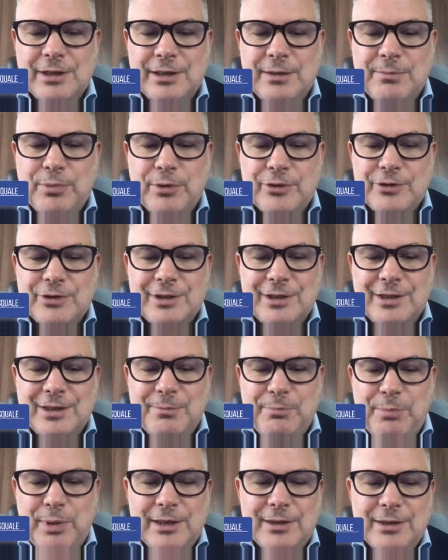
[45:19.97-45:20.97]
the deposit
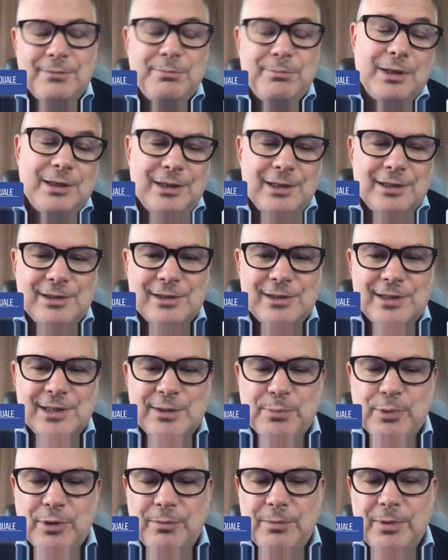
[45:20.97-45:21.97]
he paid, but this is
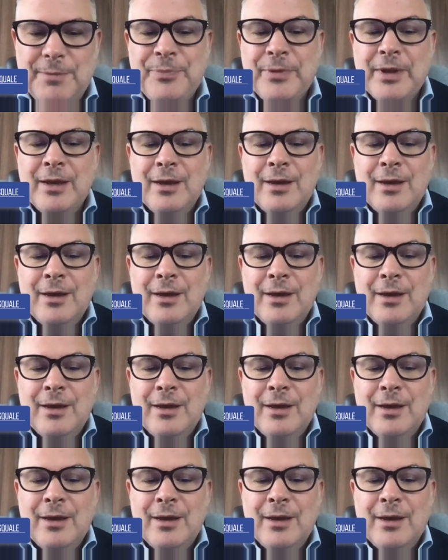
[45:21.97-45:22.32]
his problem.